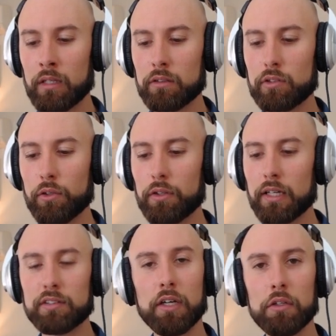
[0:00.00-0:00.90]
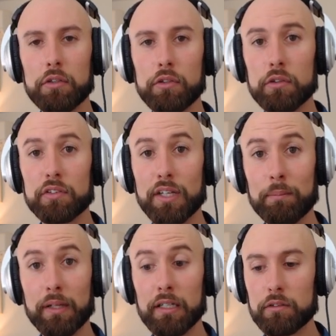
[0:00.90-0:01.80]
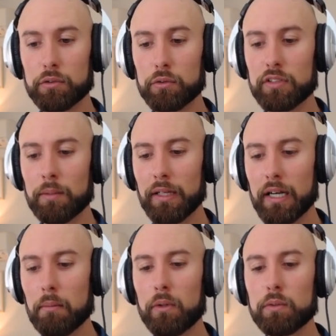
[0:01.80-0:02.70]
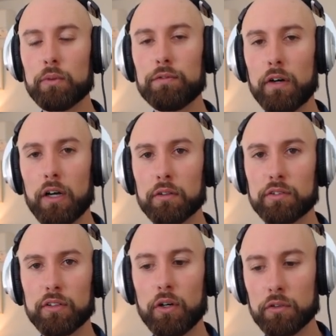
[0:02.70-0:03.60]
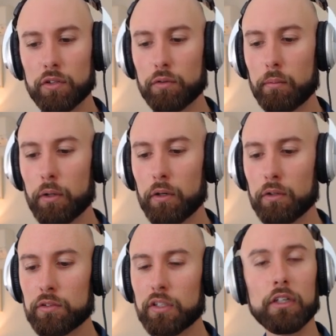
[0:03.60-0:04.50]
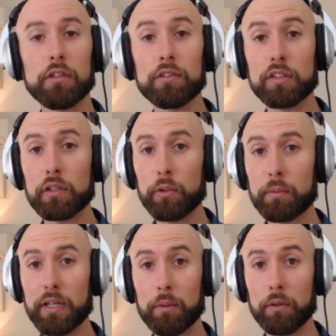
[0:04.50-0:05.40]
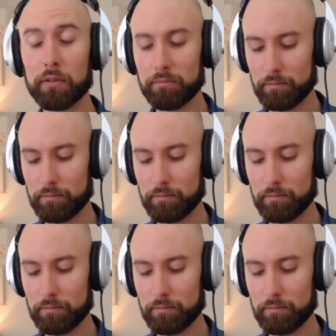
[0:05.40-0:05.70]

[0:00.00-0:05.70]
So that's how you'd use template to template out multiple files onto the remote host using the loop keyword.